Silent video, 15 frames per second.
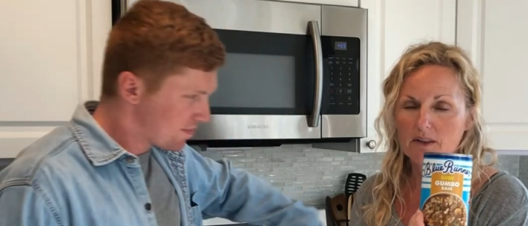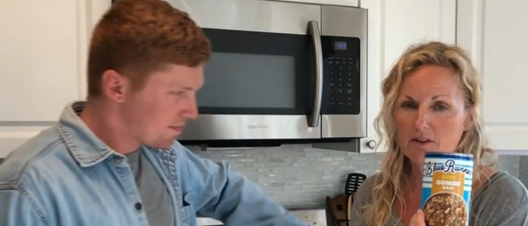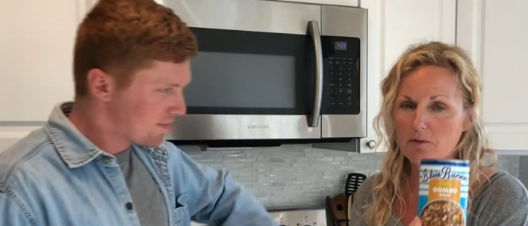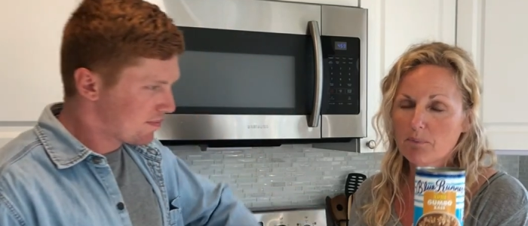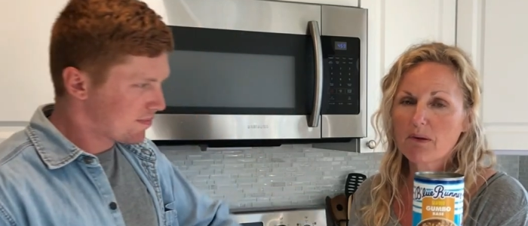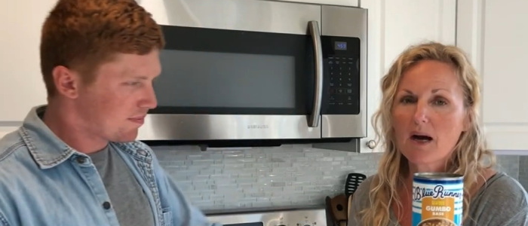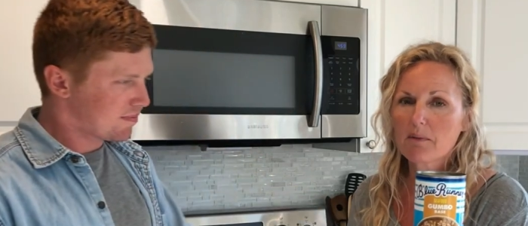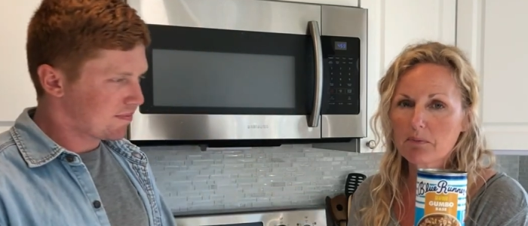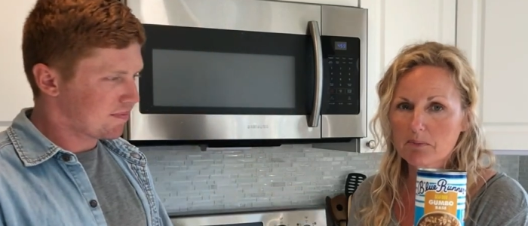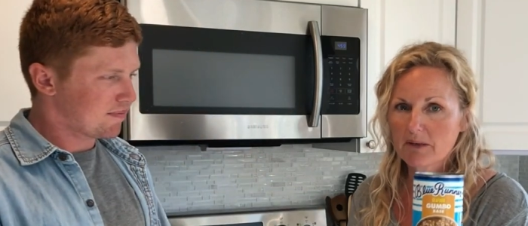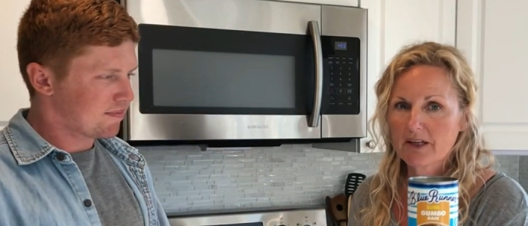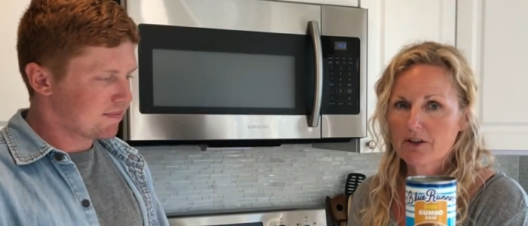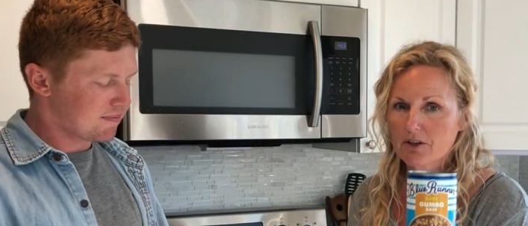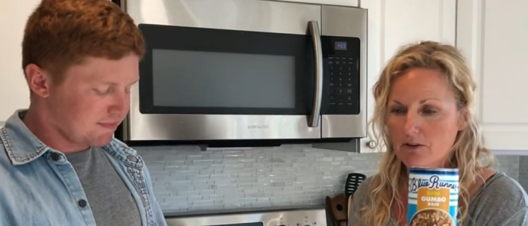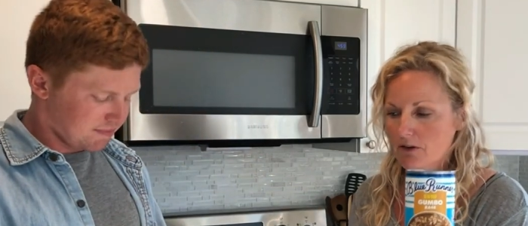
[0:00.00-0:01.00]
Speaker 1: It's
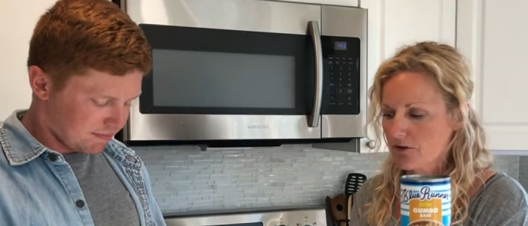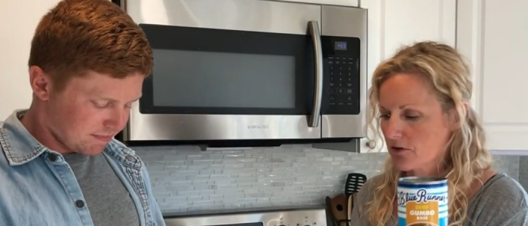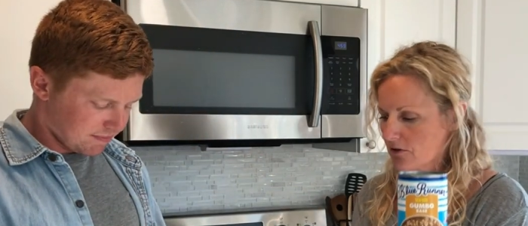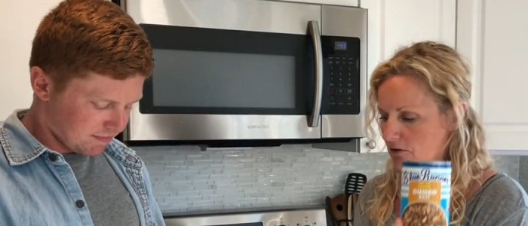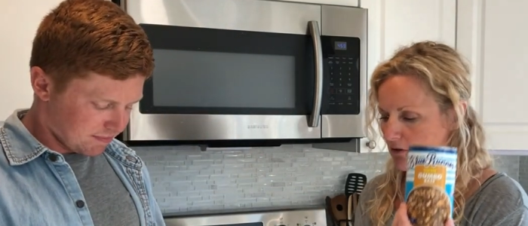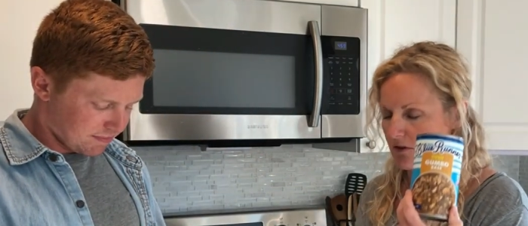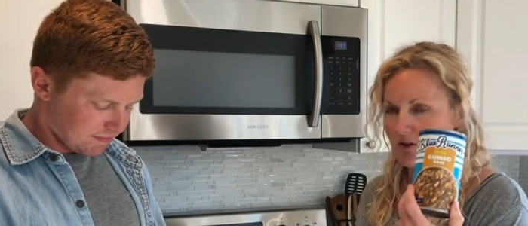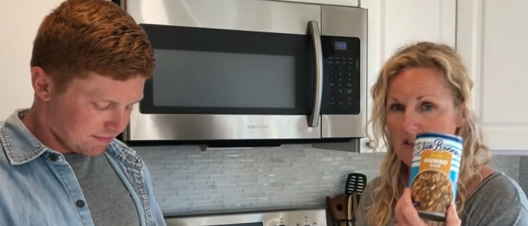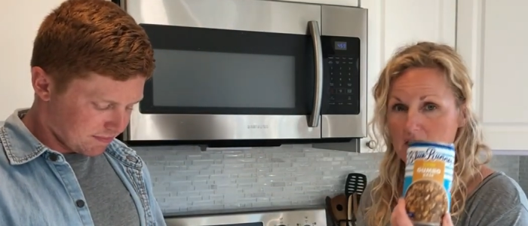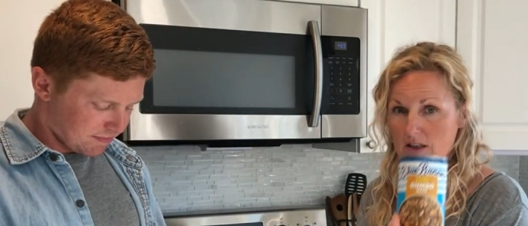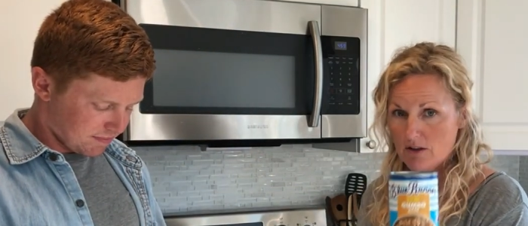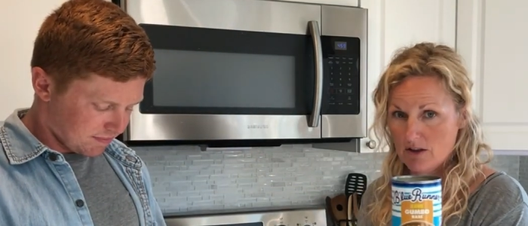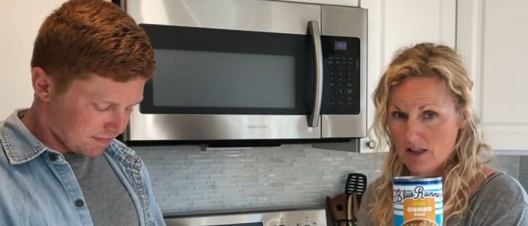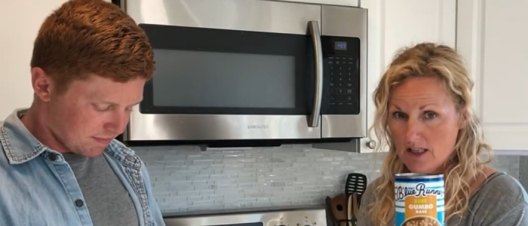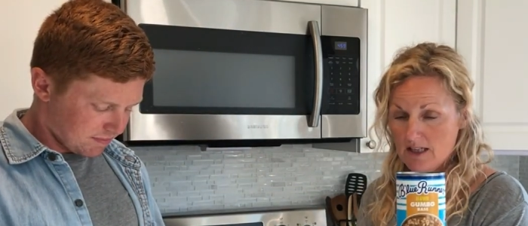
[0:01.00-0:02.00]
probably at your grocery stores.
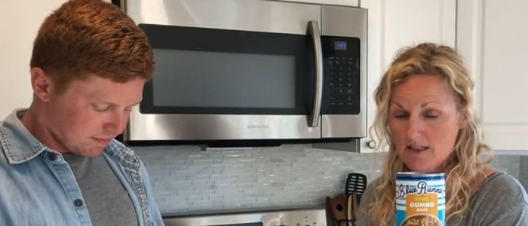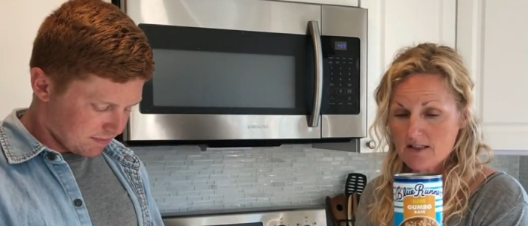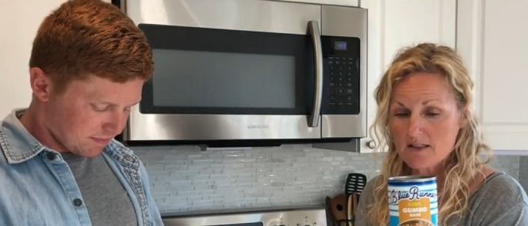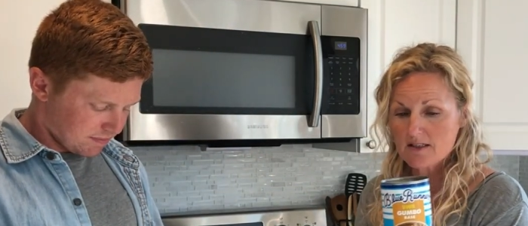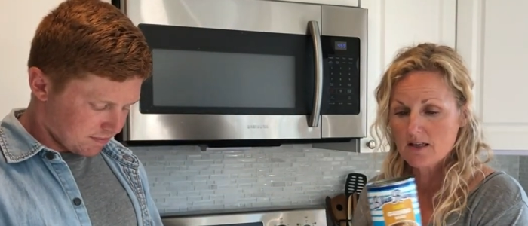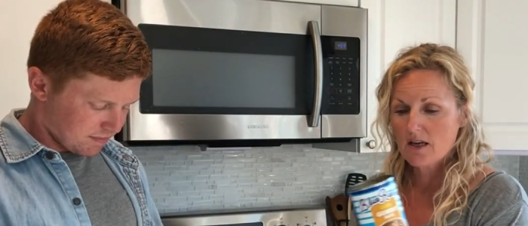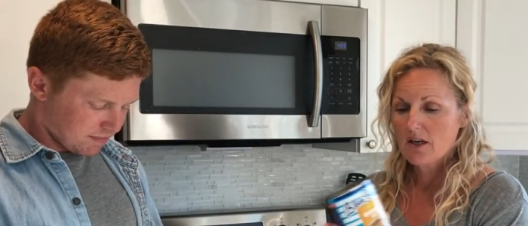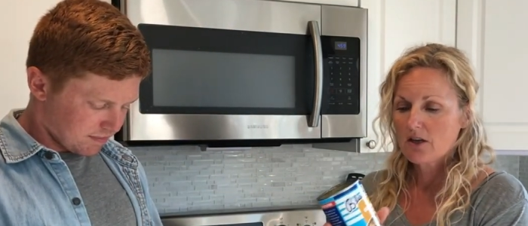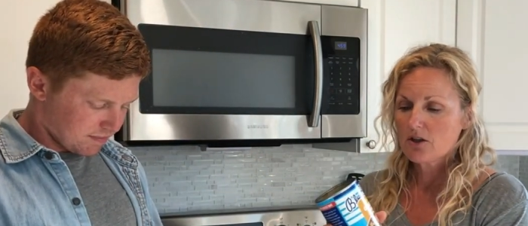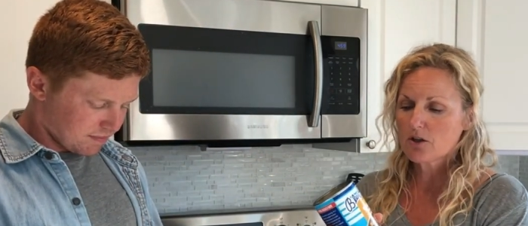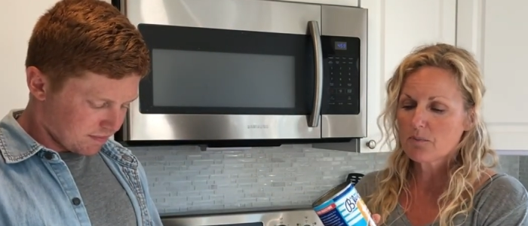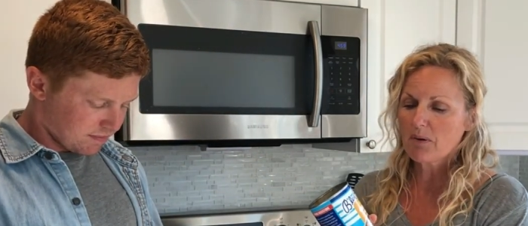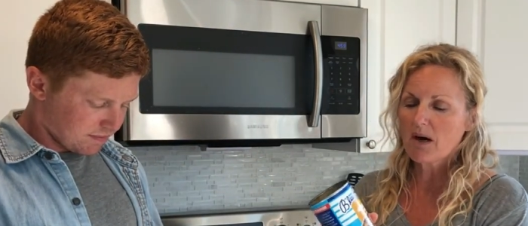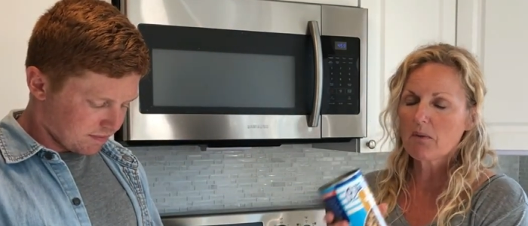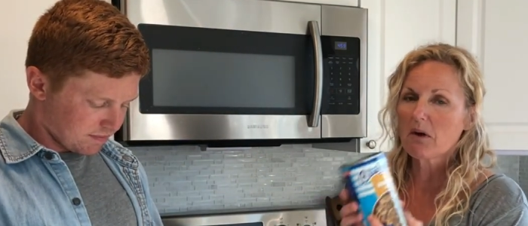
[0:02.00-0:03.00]
Either this,
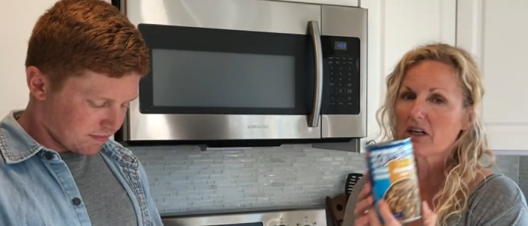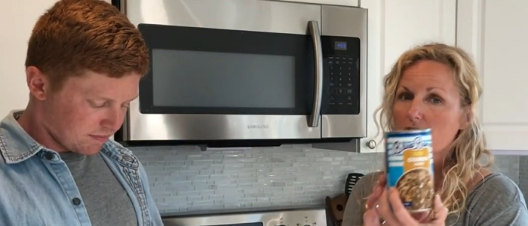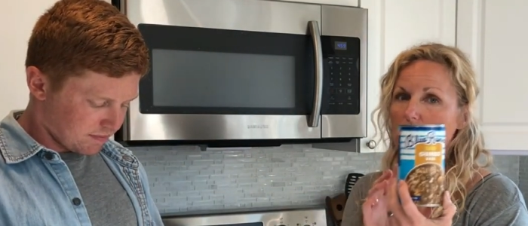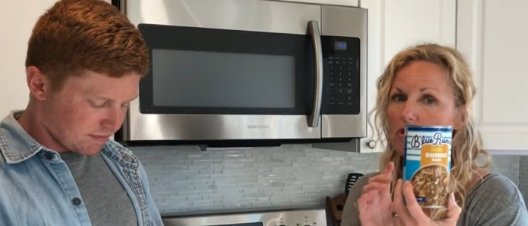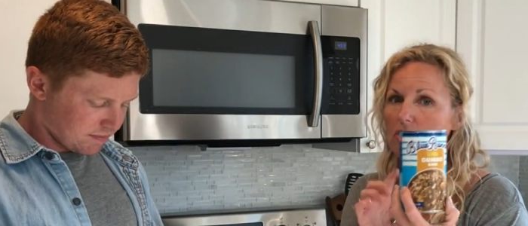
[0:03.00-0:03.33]
you'd probably want